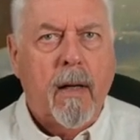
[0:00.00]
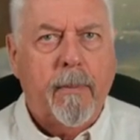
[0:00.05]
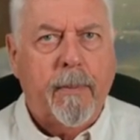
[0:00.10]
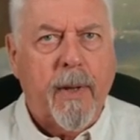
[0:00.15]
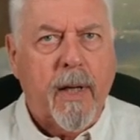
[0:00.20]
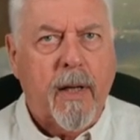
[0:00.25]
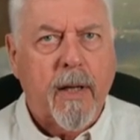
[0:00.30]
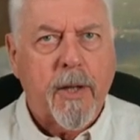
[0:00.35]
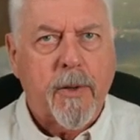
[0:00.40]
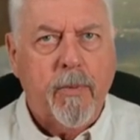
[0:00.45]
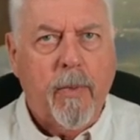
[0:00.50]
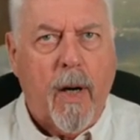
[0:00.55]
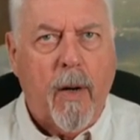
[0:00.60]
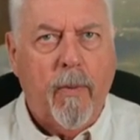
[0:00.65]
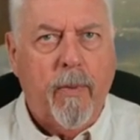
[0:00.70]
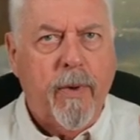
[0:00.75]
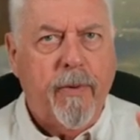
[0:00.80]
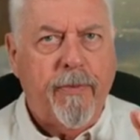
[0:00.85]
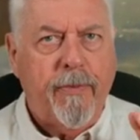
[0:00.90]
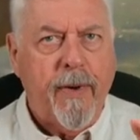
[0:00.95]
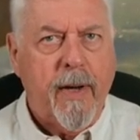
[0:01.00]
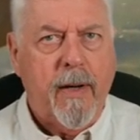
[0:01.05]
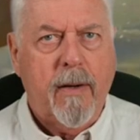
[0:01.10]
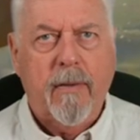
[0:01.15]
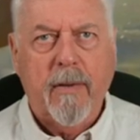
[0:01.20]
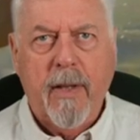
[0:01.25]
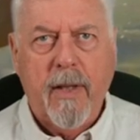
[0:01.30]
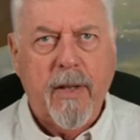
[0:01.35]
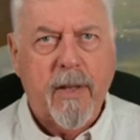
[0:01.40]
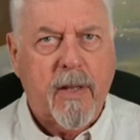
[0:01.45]
because what we
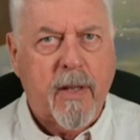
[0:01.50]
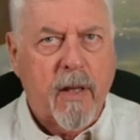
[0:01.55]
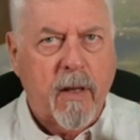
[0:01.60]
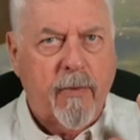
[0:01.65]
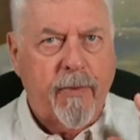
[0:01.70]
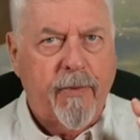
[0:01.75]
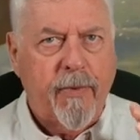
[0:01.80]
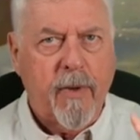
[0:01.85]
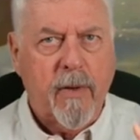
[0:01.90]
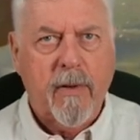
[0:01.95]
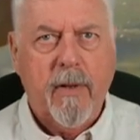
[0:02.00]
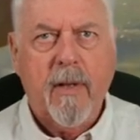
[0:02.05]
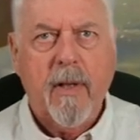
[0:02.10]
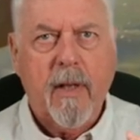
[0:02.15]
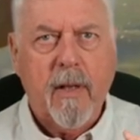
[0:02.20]
found is the further